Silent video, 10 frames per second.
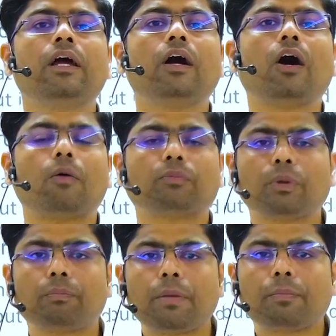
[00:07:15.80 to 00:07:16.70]
of the
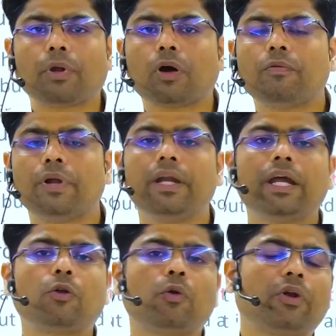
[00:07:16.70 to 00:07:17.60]
people of India
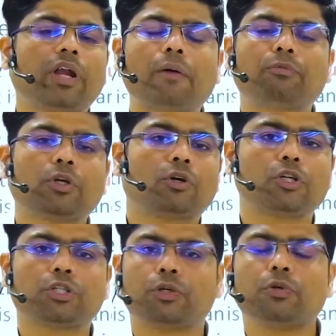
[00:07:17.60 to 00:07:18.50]
to draft the
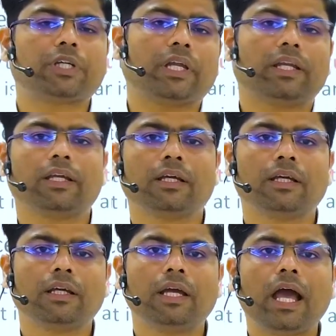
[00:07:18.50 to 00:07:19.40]
constitution,
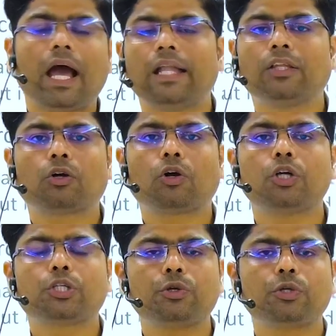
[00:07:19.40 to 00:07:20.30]
and the
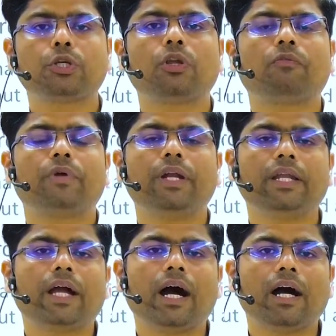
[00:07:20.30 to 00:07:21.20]
Constitution of
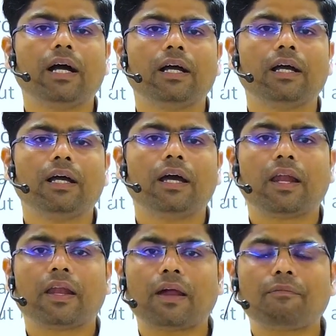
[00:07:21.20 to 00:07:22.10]
India
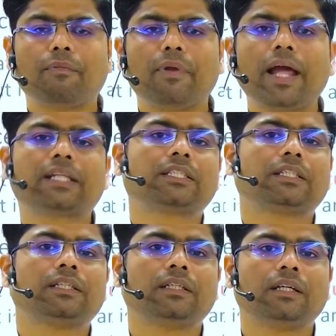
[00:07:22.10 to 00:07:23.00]
reflects
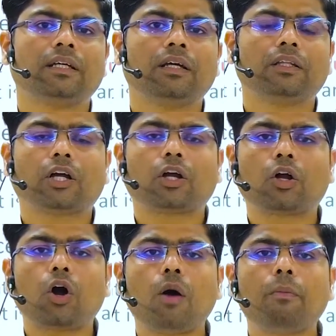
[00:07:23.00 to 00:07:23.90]
the
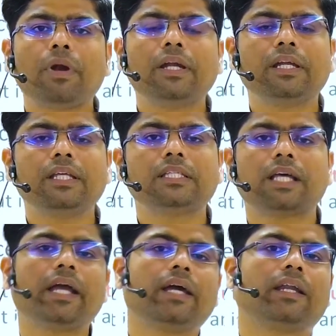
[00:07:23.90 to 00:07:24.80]
common
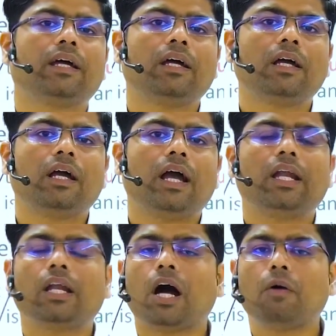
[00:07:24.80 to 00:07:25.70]
desire
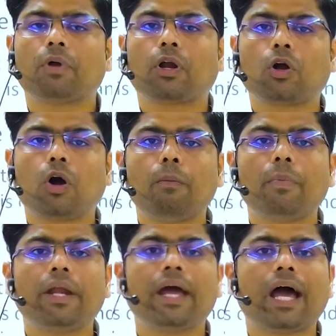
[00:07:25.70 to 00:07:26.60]
and our common
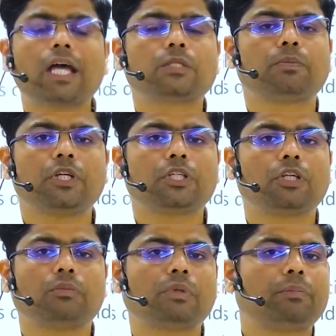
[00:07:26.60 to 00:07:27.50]
aspiration
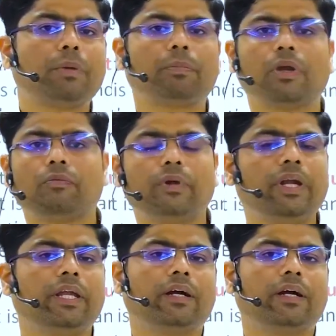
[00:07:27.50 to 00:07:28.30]
of the people of India.